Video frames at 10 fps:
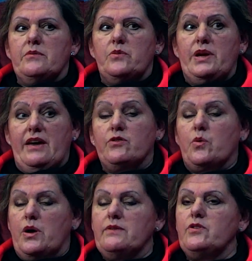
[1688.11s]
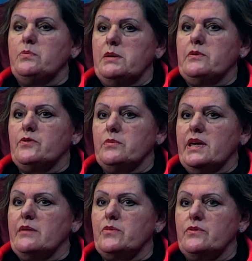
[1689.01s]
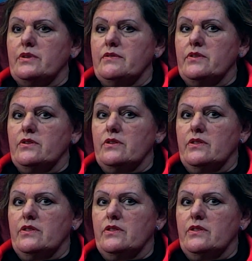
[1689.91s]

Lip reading: We have quite a few people from Campbell River